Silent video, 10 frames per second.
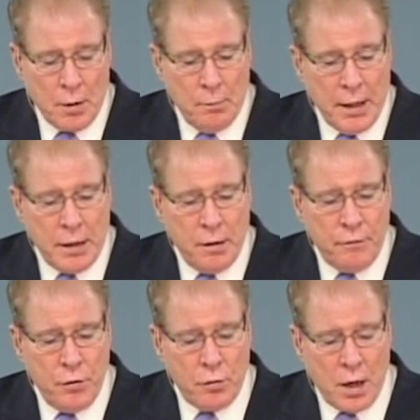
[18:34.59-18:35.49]
making a
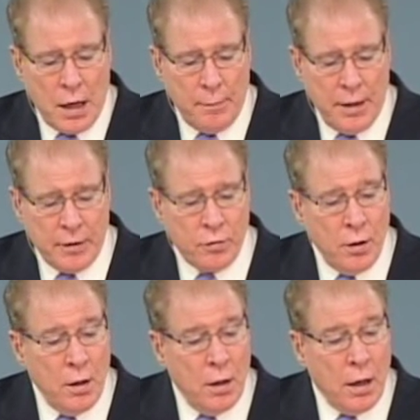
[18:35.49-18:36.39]
few comments,
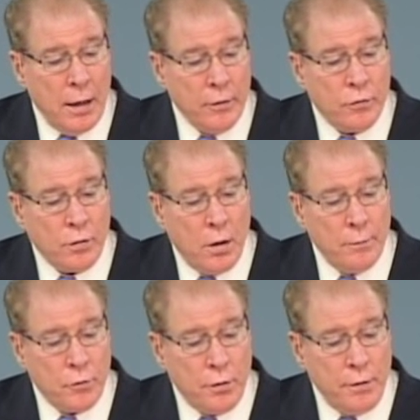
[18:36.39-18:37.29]
uh, Psalm
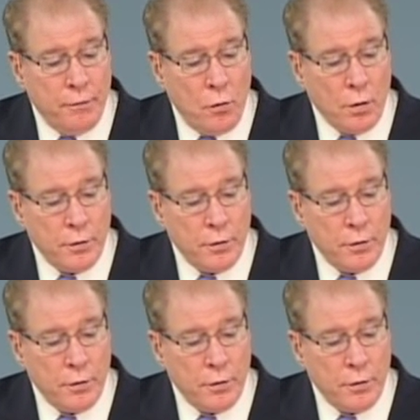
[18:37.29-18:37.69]
thirty-four.